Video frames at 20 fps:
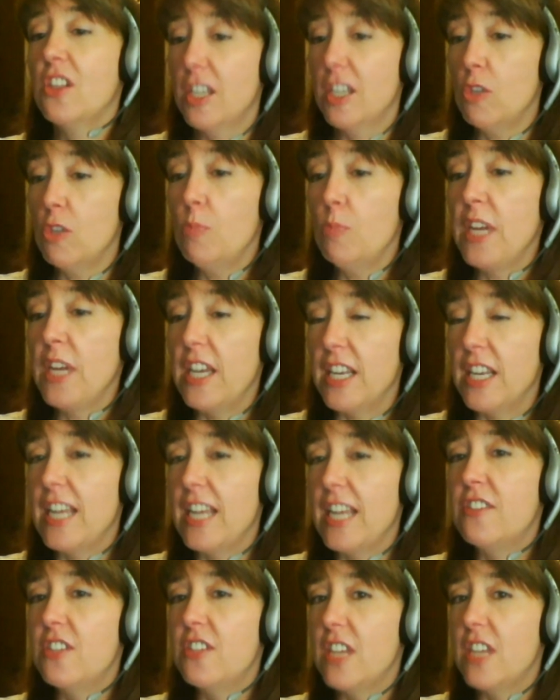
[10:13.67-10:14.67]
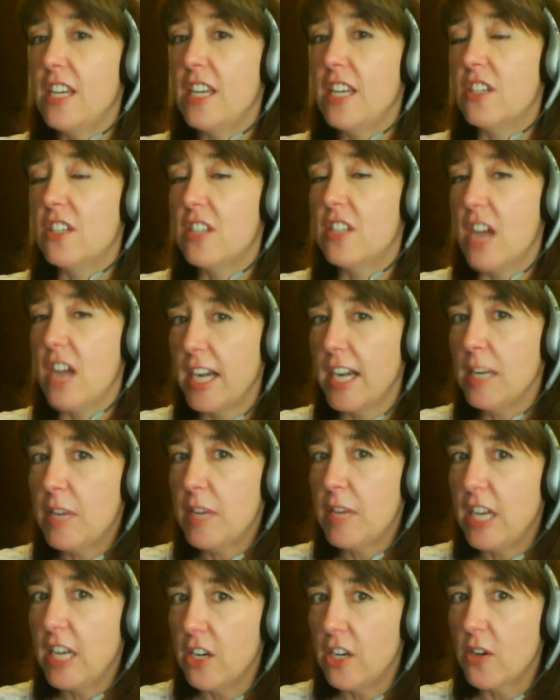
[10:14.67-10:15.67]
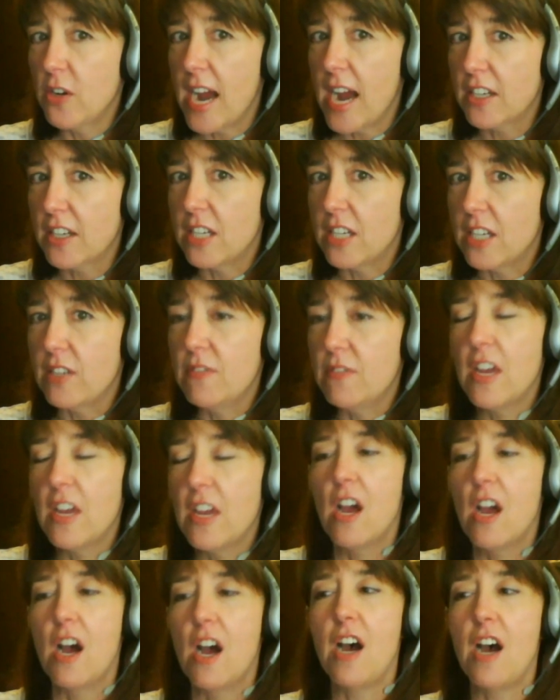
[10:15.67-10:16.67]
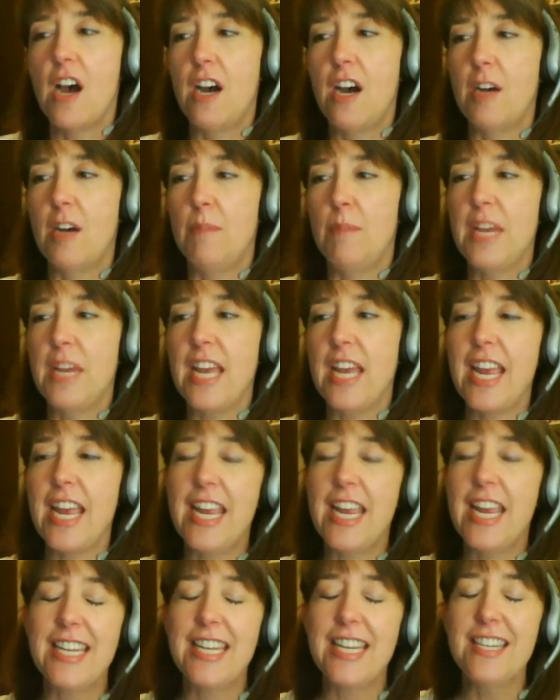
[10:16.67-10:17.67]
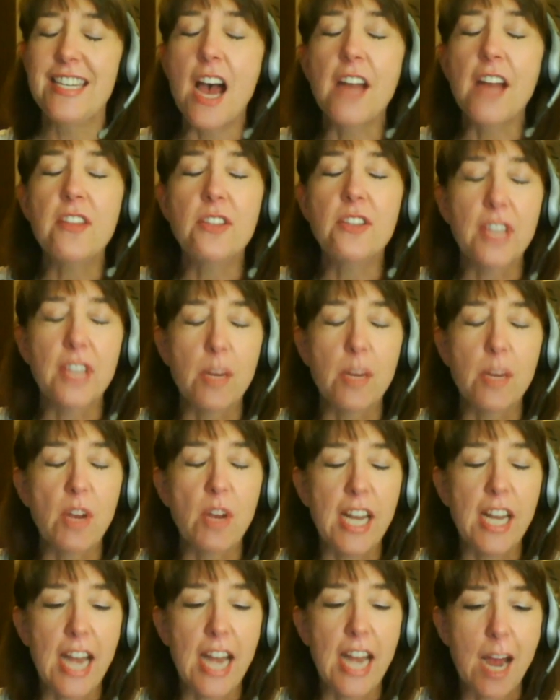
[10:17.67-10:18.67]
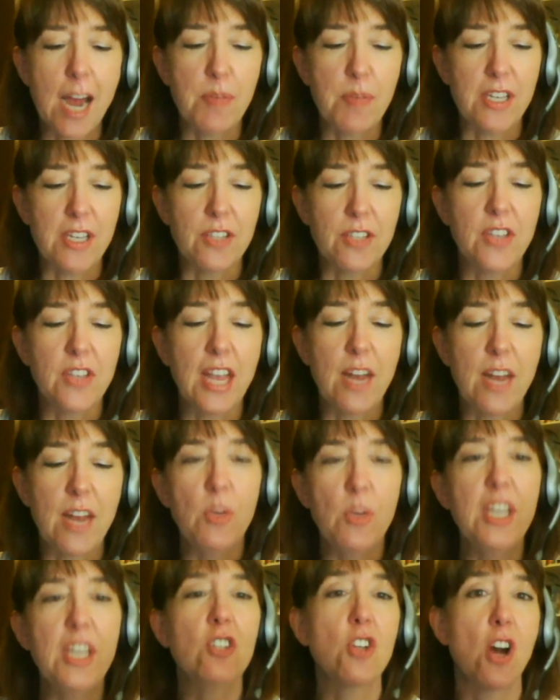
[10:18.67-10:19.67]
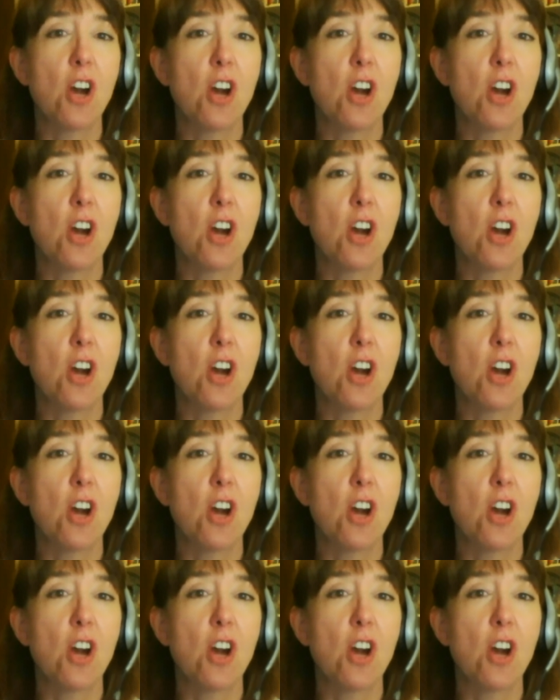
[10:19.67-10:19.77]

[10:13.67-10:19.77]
a little bit it's a tiny bit interactive, not in the same way an app is, and we can